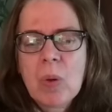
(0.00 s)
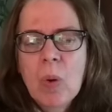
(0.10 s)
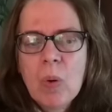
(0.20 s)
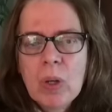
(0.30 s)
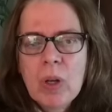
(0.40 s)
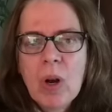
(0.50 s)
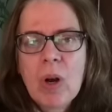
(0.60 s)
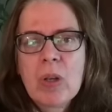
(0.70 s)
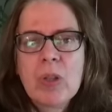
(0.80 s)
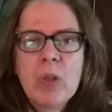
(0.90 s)

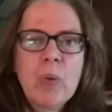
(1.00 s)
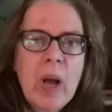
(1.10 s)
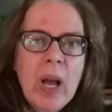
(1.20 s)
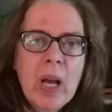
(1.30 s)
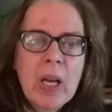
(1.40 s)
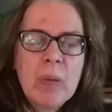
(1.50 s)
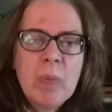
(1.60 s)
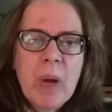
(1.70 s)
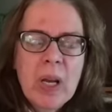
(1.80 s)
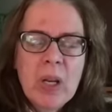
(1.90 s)
oligarchs who had
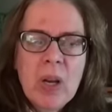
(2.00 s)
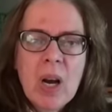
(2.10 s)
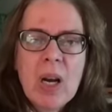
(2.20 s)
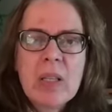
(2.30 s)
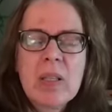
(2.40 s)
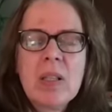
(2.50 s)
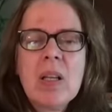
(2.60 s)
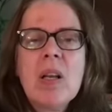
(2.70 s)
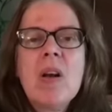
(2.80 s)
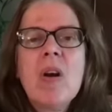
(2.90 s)
mega yachts
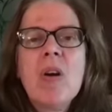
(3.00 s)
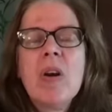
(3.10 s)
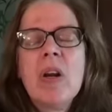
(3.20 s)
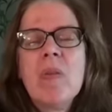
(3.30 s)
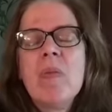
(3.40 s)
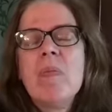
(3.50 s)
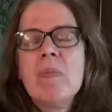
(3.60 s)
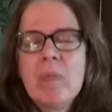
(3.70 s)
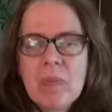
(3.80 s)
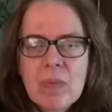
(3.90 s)
are
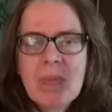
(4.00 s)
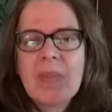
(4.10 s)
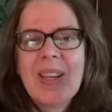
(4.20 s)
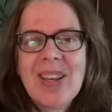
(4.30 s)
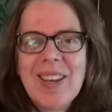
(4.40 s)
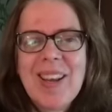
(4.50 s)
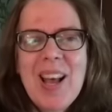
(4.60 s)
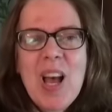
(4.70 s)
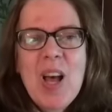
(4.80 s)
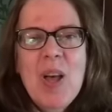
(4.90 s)

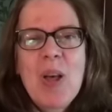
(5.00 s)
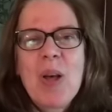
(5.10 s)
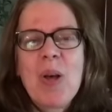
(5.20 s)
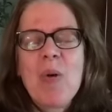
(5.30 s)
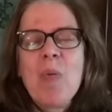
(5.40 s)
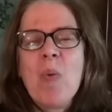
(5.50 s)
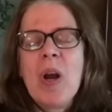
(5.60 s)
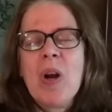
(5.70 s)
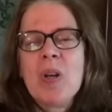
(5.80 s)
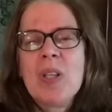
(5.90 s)

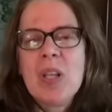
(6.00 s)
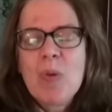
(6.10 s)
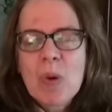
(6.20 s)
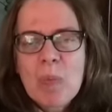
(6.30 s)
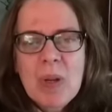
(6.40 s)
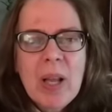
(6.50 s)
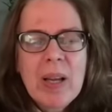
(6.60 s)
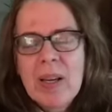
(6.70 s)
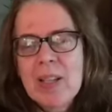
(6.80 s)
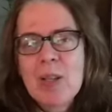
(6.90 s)
where secret
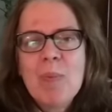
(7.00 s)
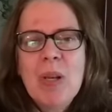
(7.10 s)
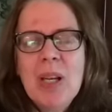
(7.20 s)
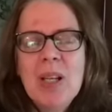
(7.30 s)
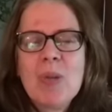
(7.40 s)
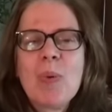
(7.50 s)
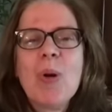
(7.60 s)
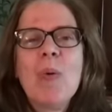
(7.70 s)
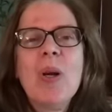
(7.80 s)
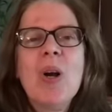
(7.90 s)
clandestine meetings were
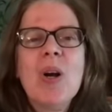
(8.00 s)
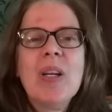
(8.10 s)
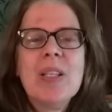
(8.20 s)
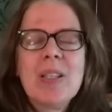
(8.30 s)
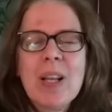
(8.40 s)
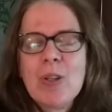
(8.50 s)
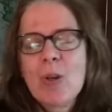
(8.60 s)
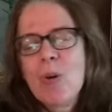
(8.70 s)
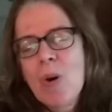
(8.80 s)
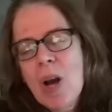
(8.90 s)
going on, etc.,
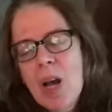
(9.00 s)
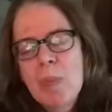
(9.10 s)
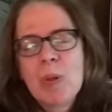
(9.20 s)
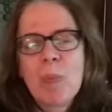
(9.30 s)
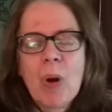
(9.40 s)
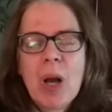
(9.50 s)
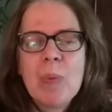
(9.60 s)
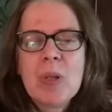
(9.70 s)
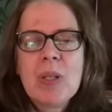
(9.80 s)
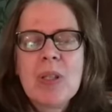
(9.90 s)
crimes,
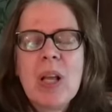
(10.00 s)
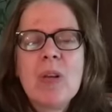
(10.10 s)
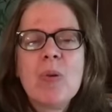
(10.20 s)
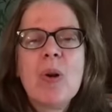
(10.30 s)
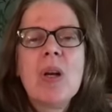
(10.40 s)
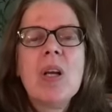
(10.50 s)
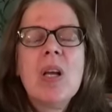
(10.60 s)
bribes, etc.,